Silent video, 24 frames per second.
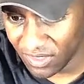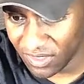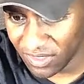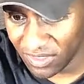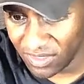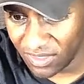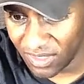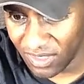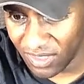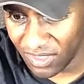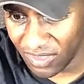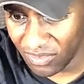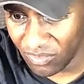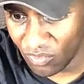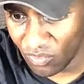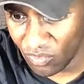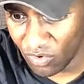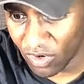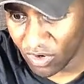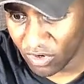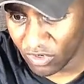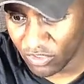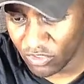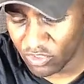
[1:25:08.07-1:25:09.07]
He said,
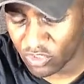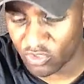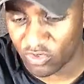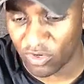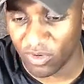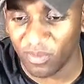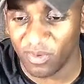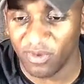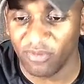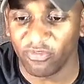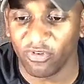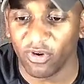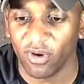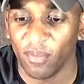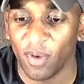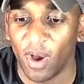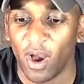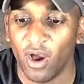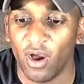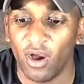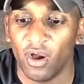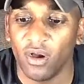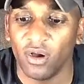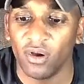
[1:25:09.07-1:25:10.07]
where are you streaming
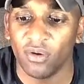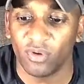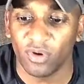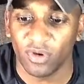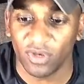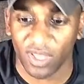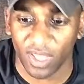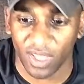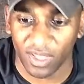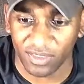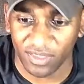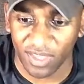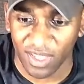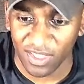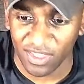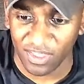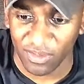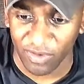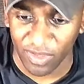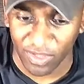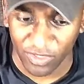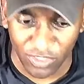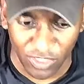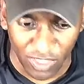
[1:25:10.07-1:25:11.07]
from? Oh, okay.
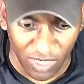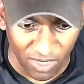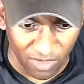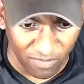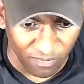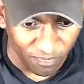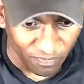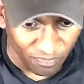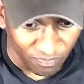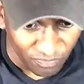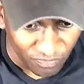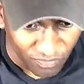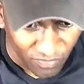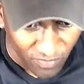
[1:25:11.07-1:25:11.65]
Thank you, LJ.